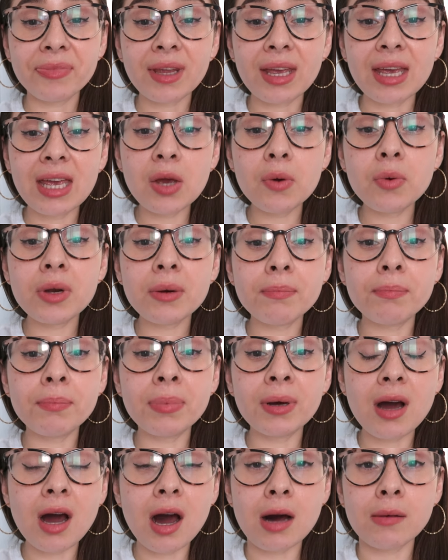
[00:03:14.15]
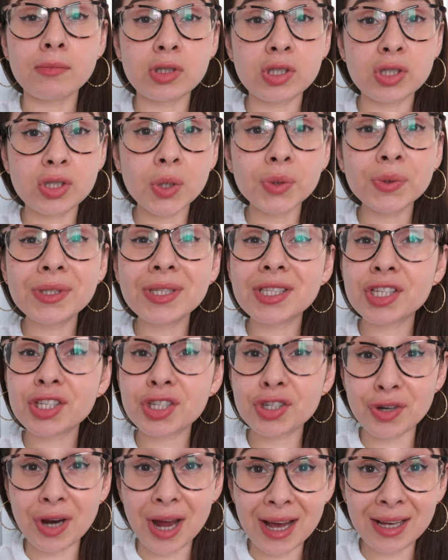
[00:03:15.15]
he would become so
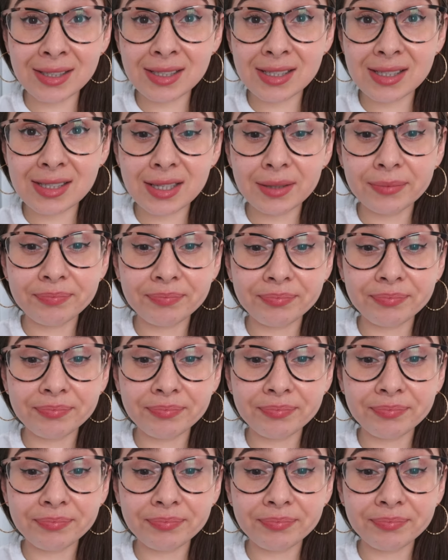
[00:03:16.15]
distressed